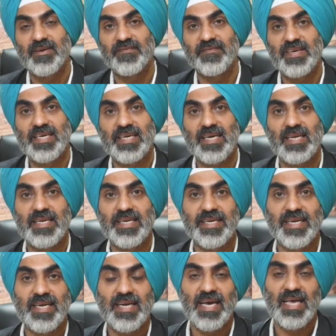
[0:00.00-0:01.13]
we can lead
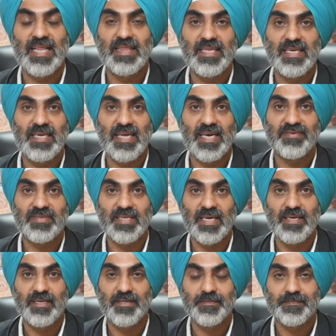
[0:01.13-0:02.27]
an healthy lifestyle